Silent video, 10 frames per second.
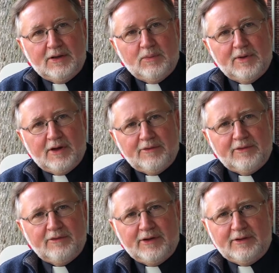We often
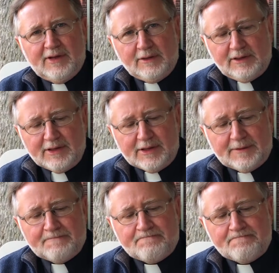feel guilty,
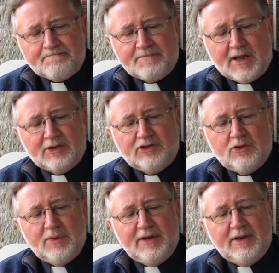and so
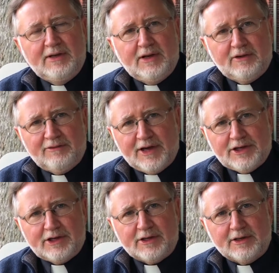we need
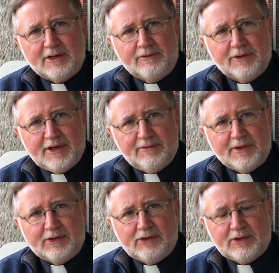confession and
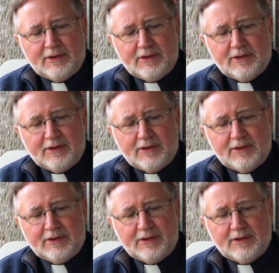forgiveness.